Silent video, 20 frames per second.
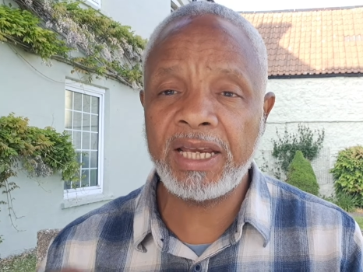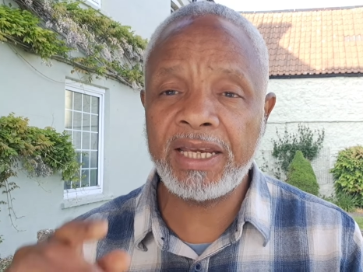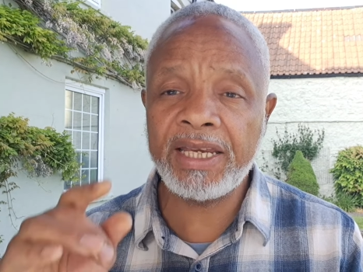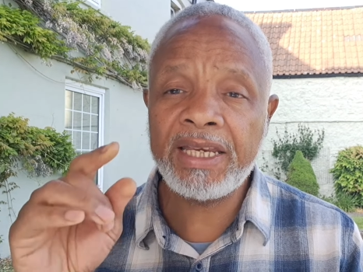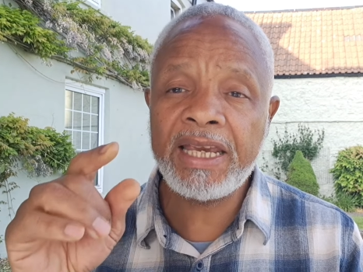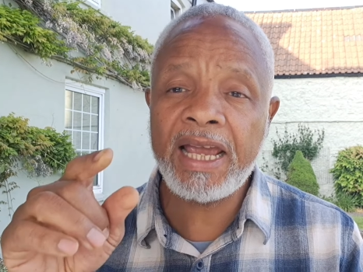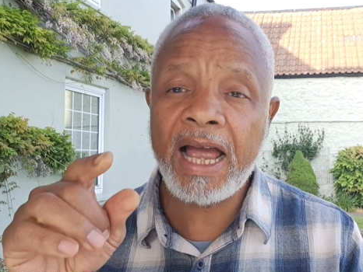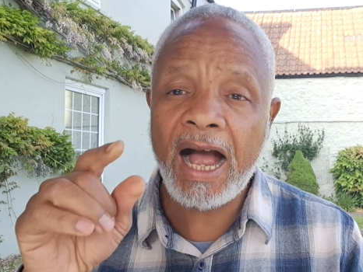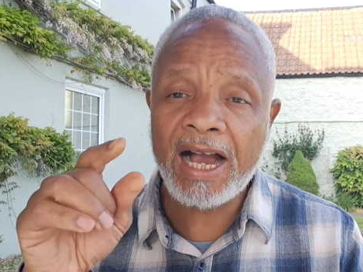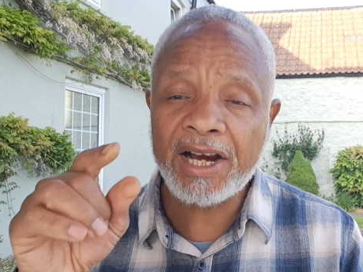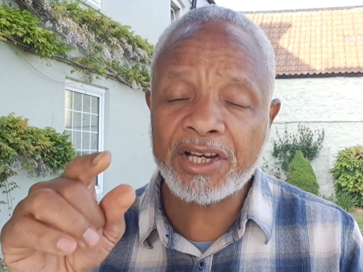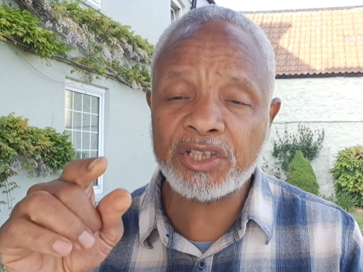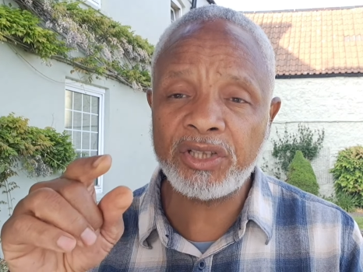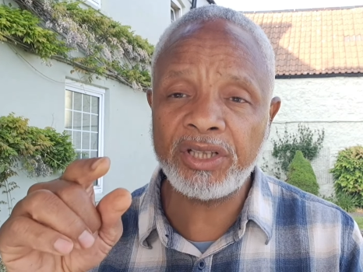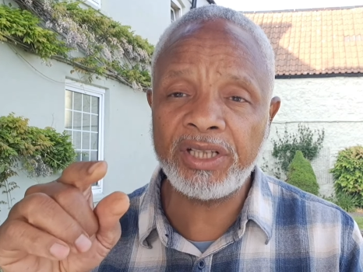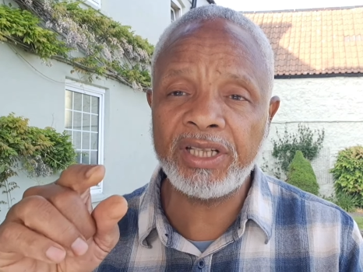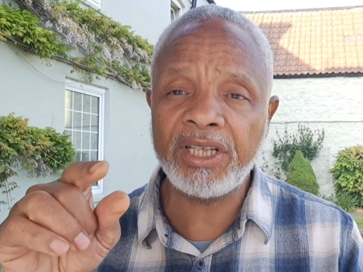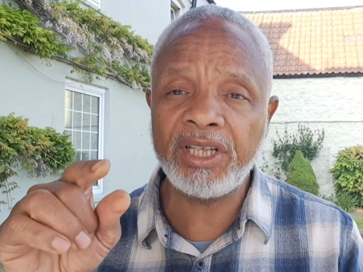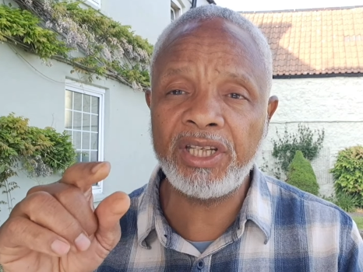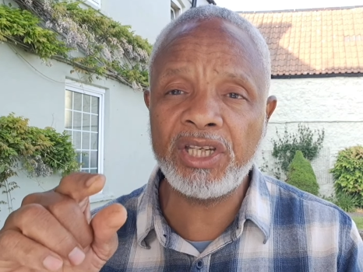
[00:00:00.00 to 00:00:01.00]
He
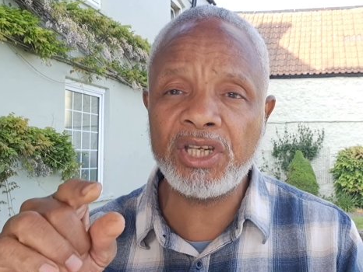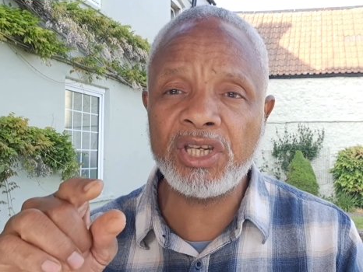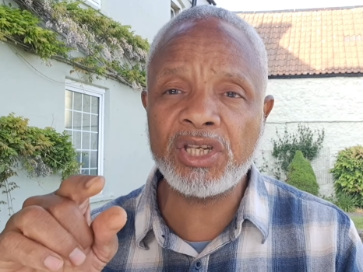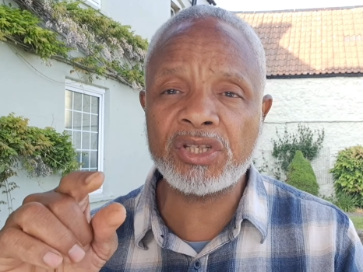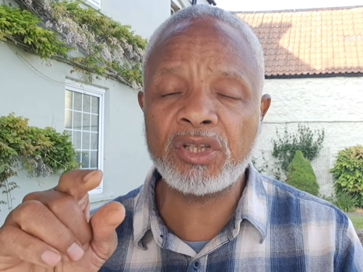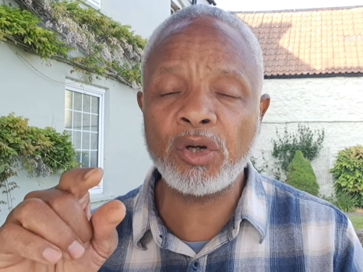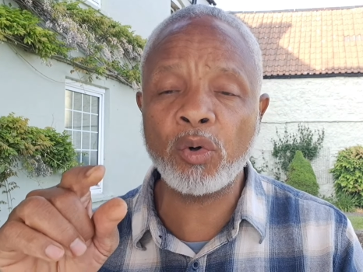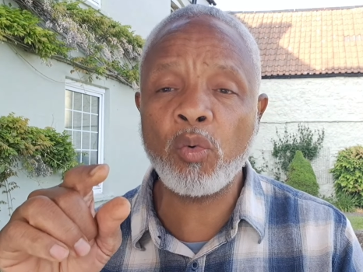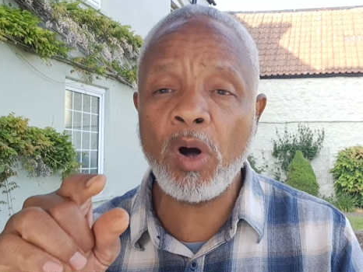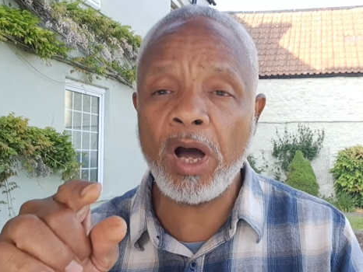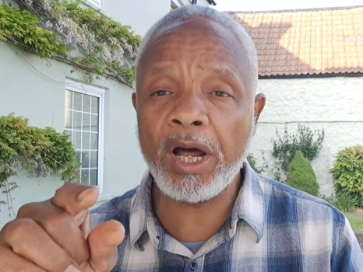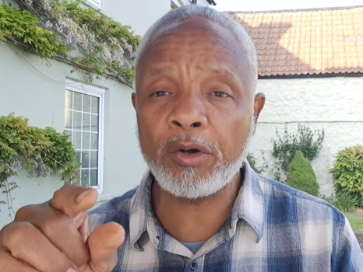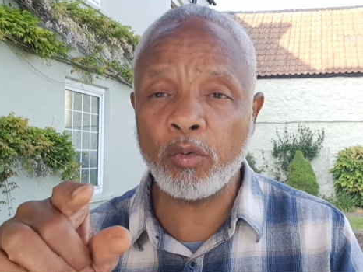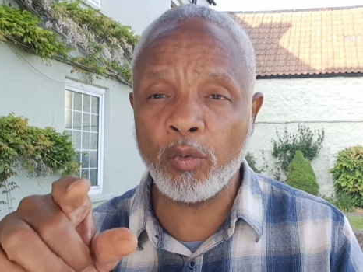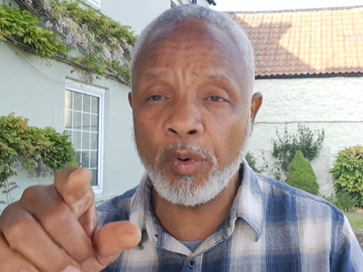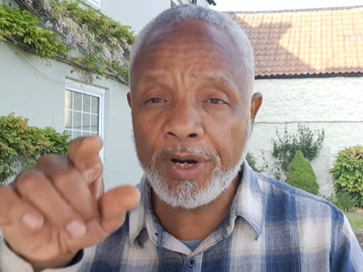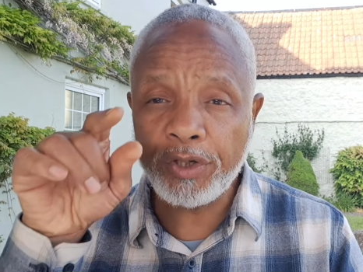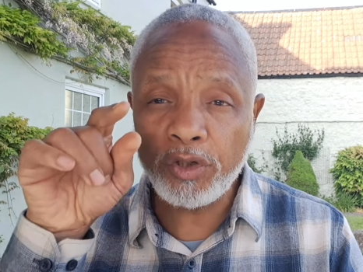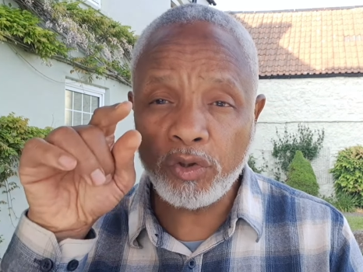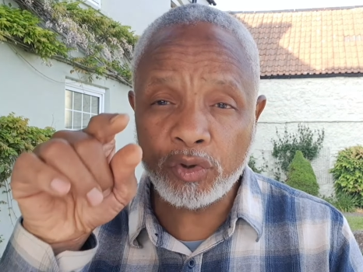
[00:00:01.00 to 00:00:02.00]
is the one,
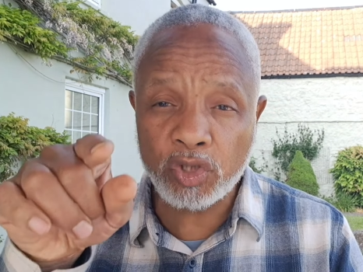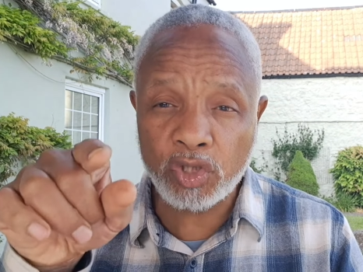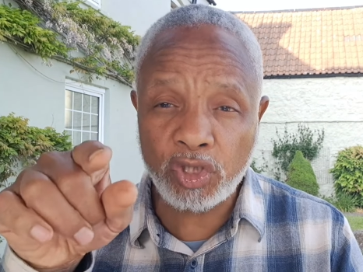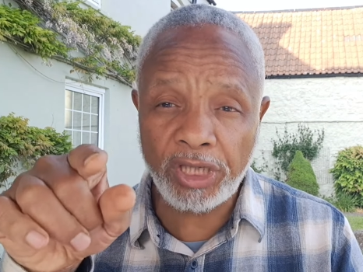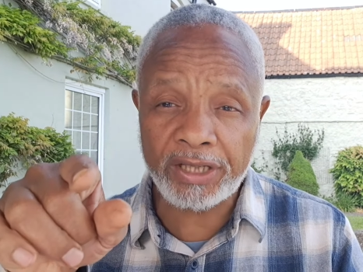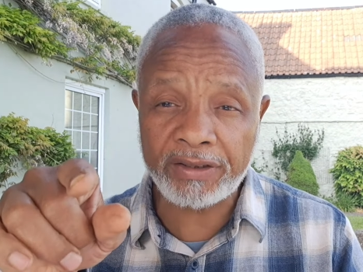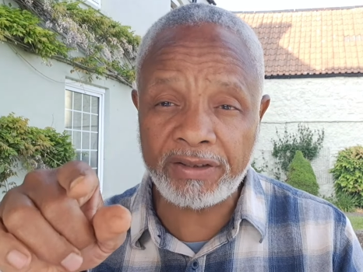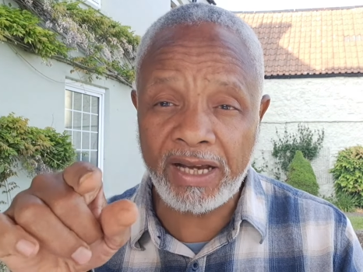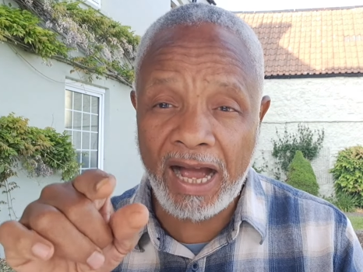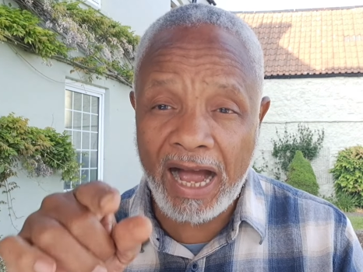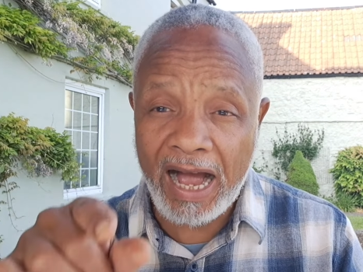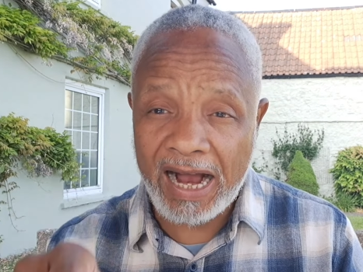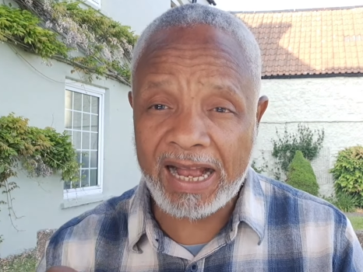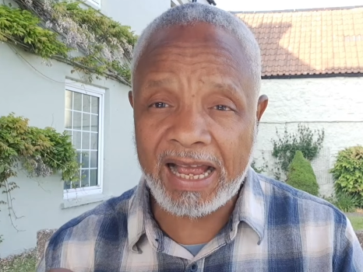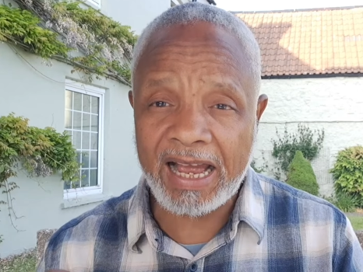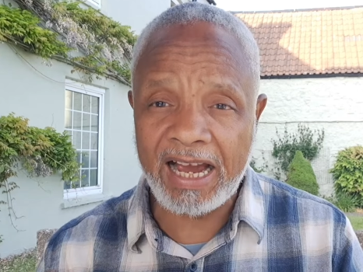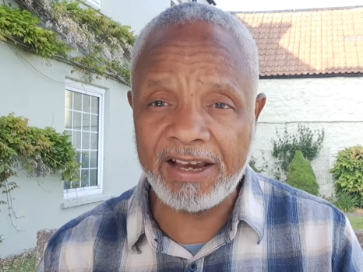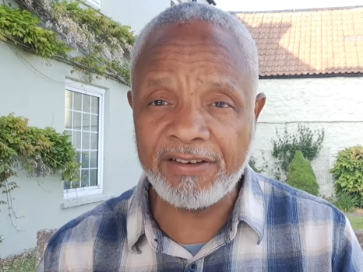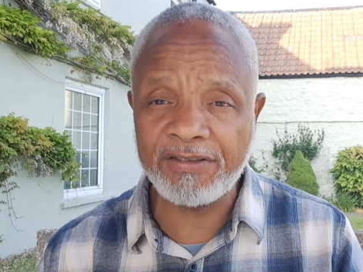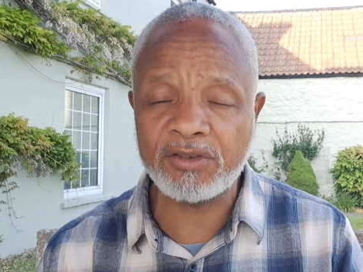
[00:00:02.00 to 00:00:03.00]
when you check the
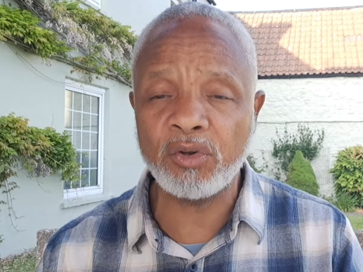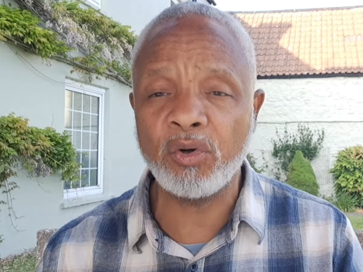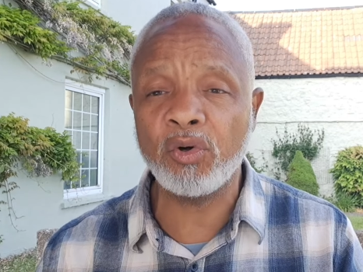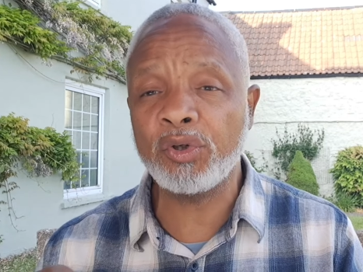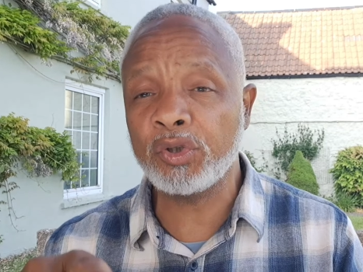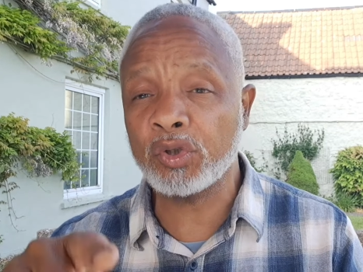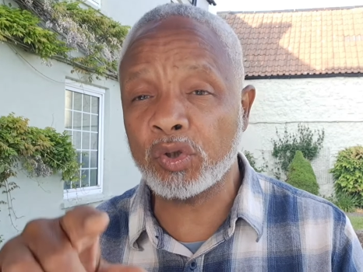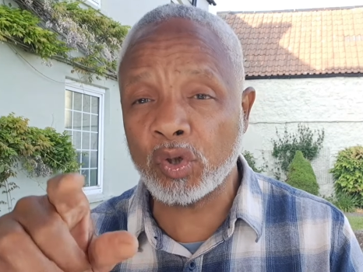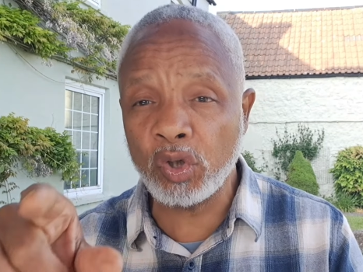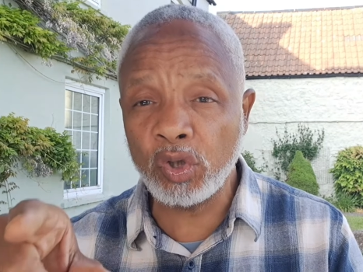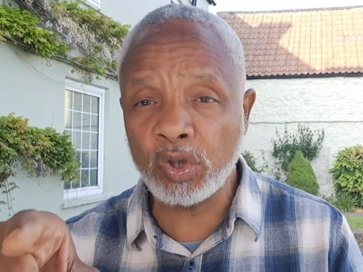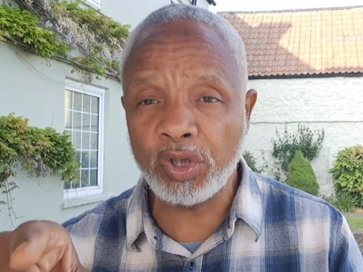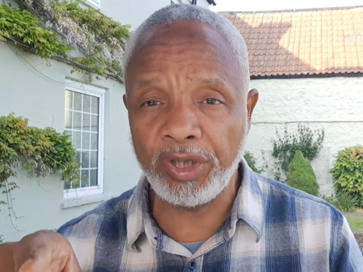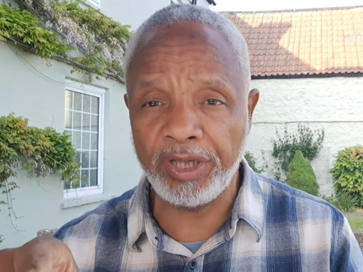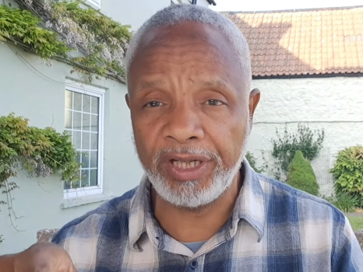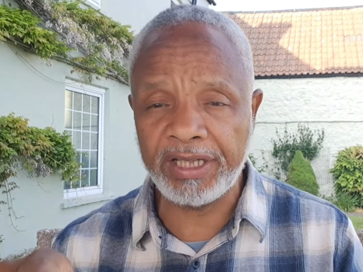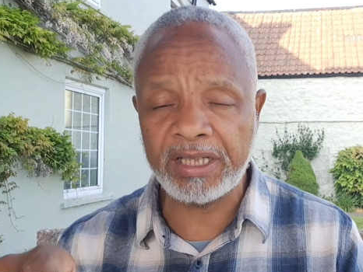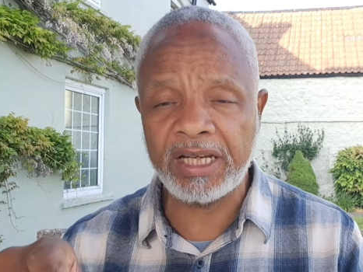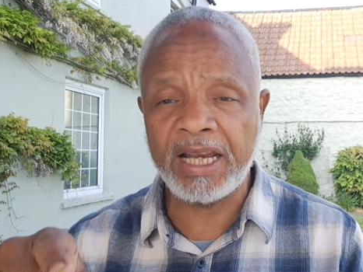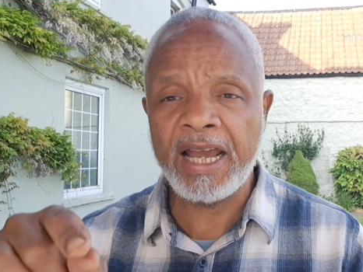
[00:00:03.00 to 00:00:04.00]
archives or you Google
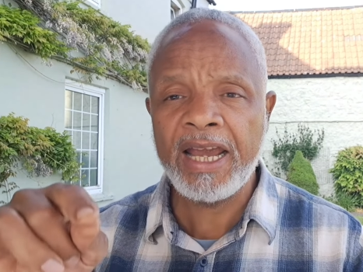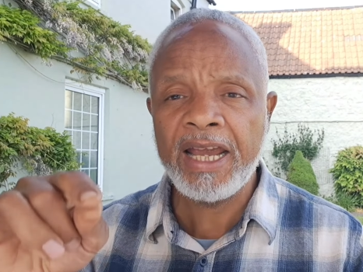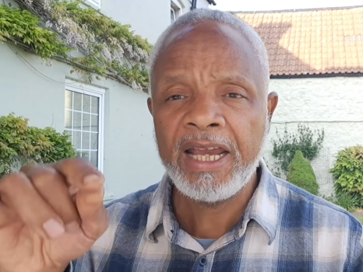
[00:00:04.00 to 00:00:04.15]
it,